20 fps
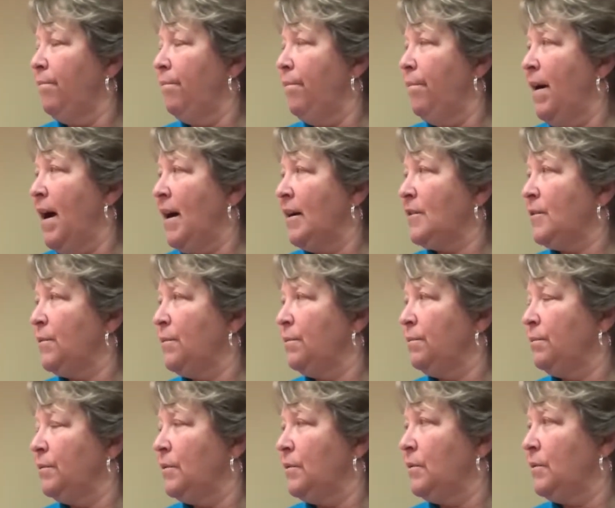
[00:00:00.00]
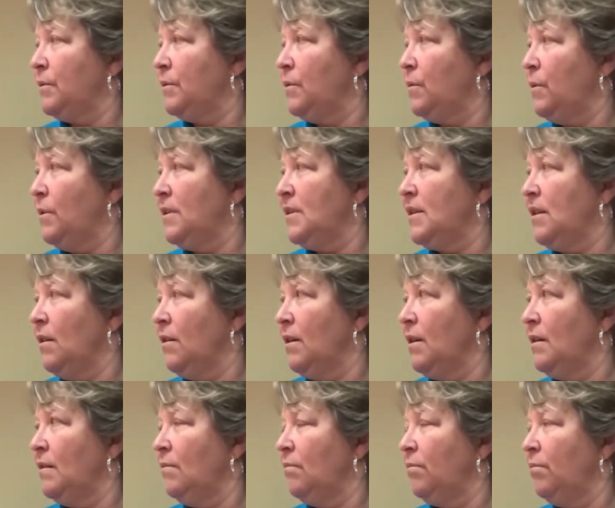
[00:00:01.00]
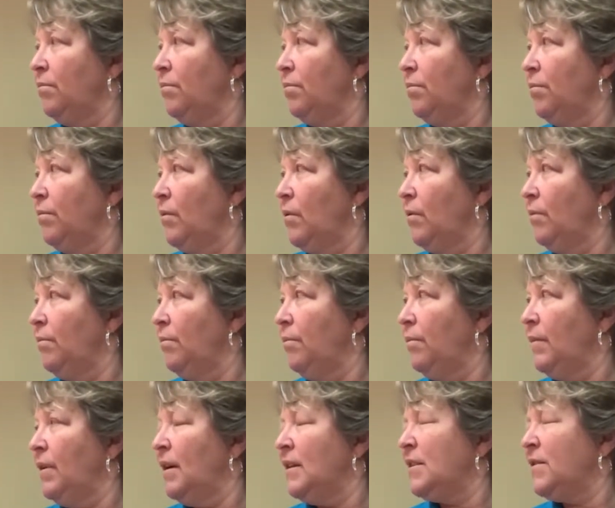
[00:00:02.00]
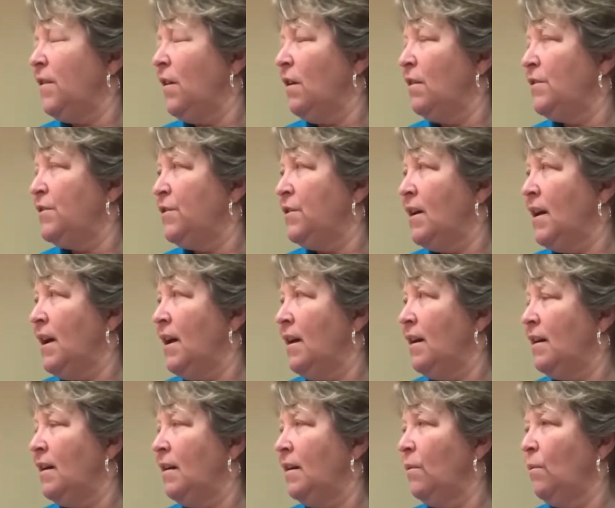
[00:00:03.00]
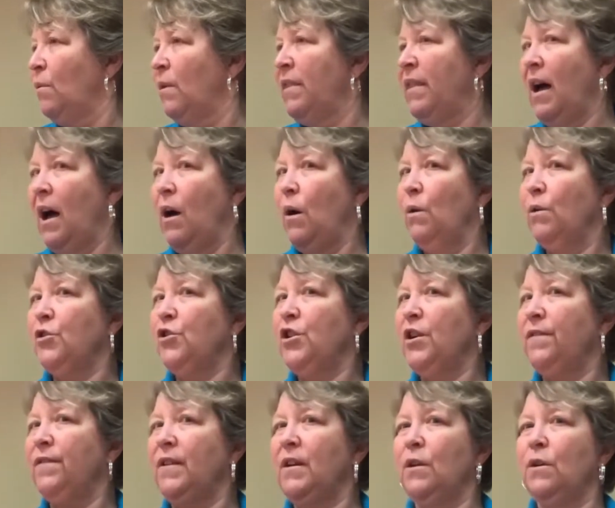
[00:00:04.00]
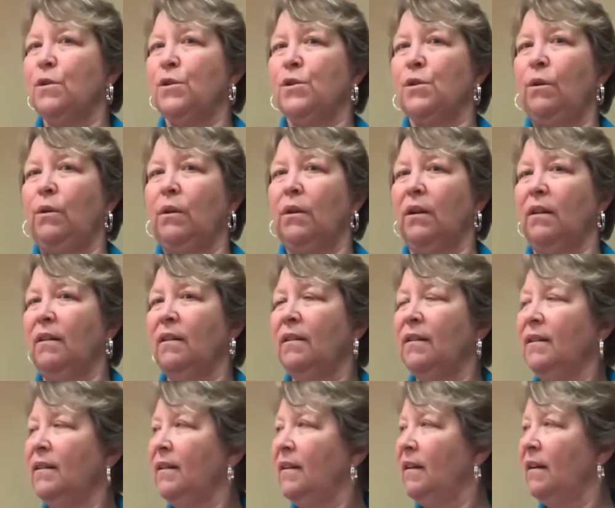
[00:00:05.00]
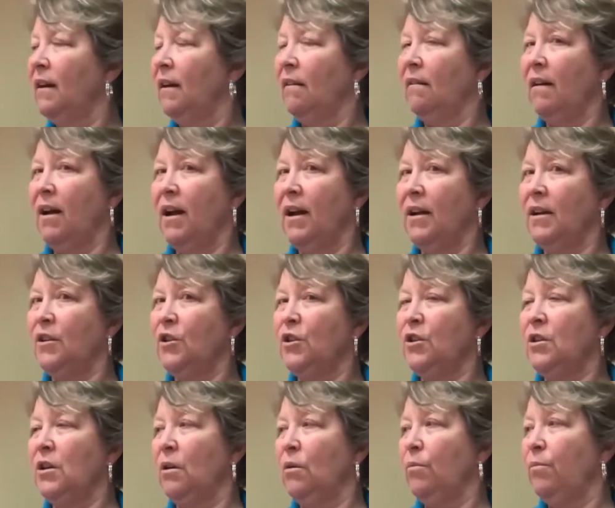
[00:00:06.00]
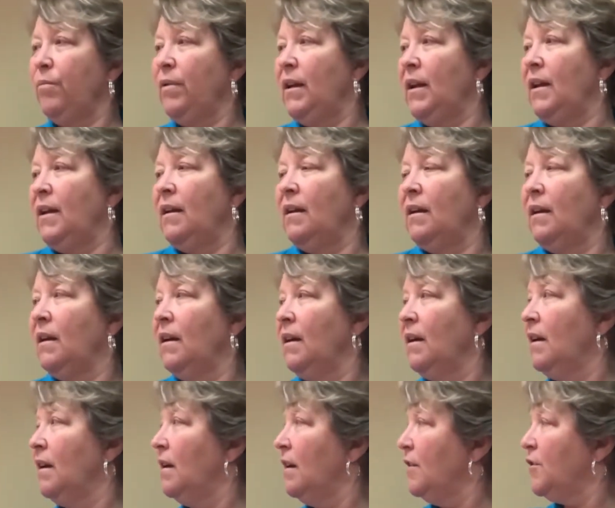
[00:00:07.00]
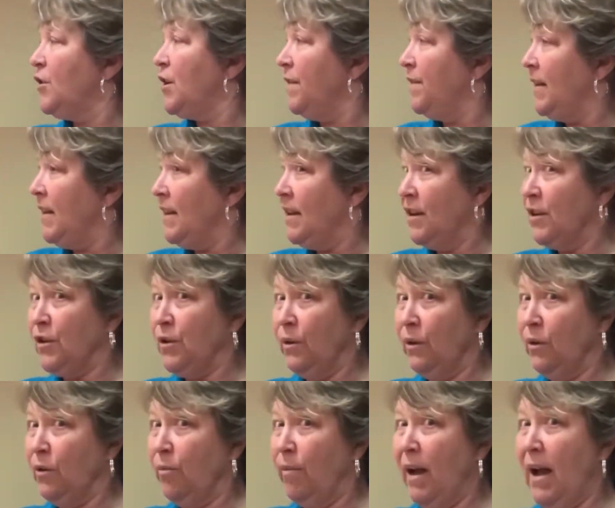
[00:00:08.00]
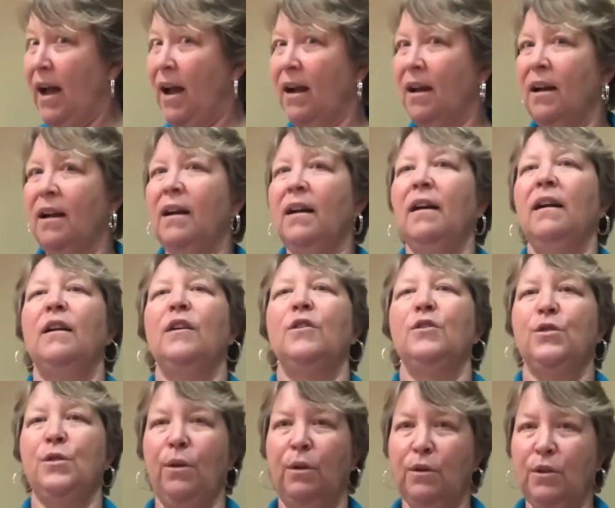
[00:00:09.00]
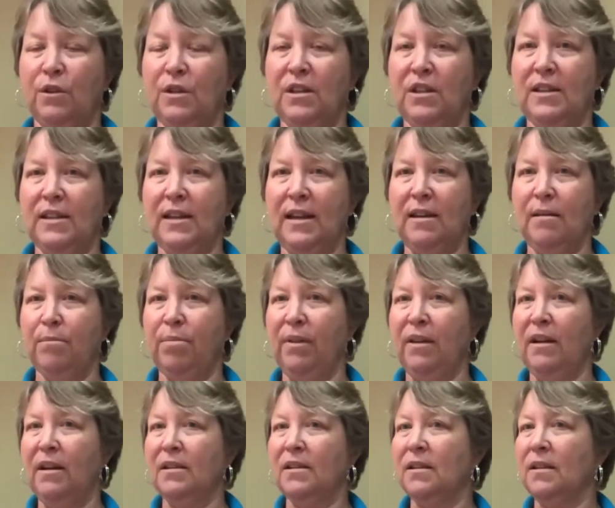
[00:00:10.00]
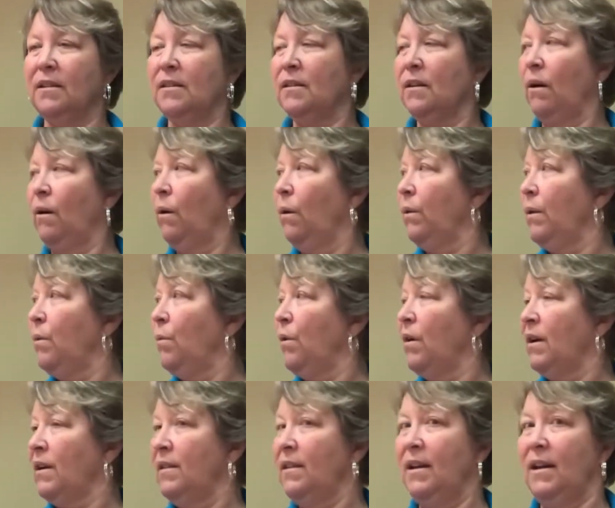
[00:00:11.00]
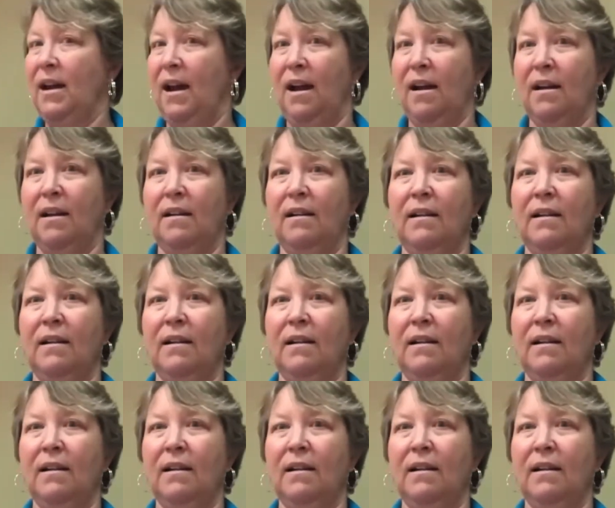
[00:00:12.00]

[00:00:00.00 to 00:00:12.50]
Back towards looking as far as you can without shifting your shoulder, okay? Don't be shifting that shoulder back. Shoulder should stay in place. It's only working the neck.